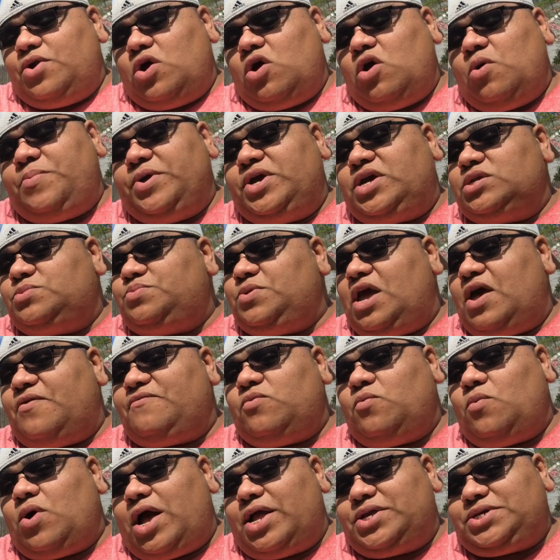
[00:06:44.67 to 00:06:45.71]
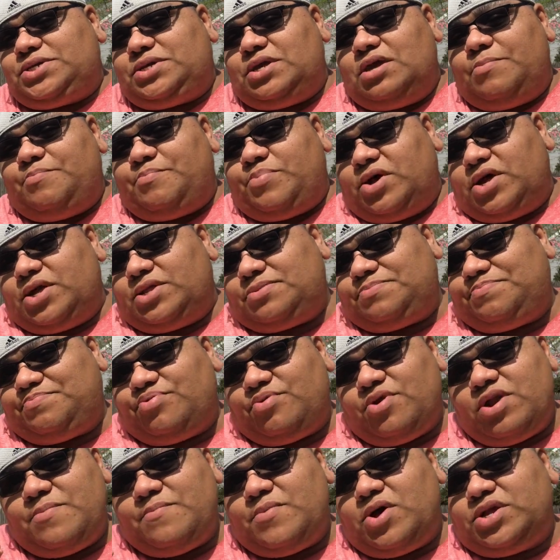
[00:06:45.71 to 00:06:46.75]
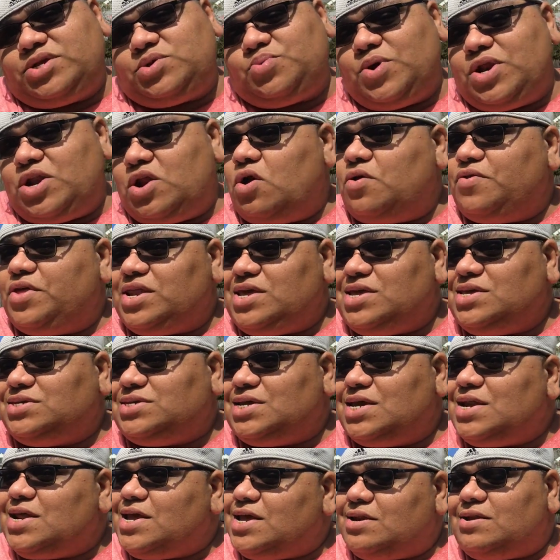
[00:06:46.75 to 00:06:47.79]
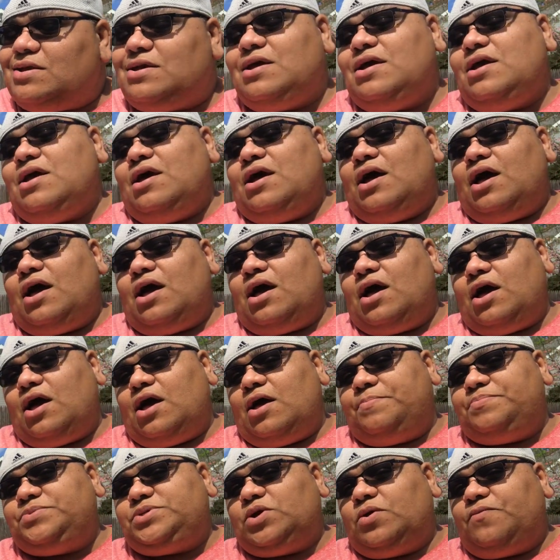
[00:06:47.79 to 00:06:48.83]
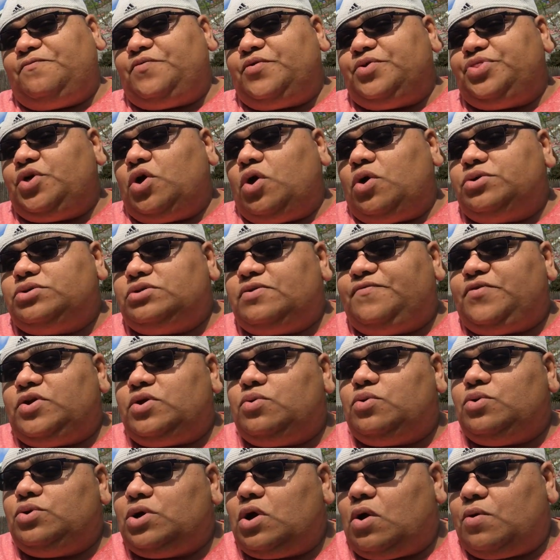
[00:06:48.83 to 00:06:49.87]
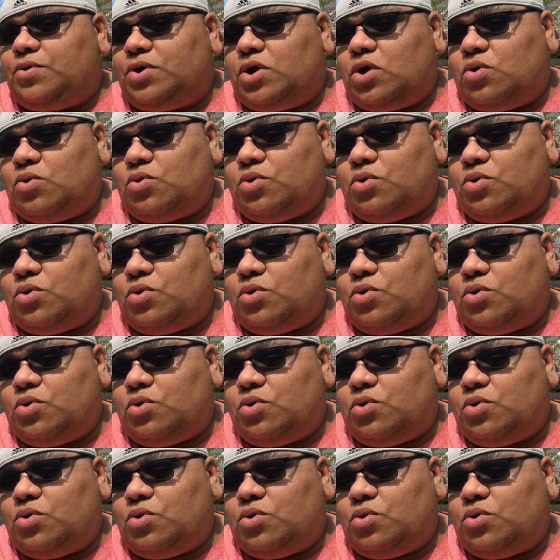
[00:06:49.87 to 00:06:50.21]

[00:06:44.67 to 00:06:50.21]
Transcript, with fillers: know because we haven't watched it, but pretty much we know that he's in it. Uh, so for those of you who don't know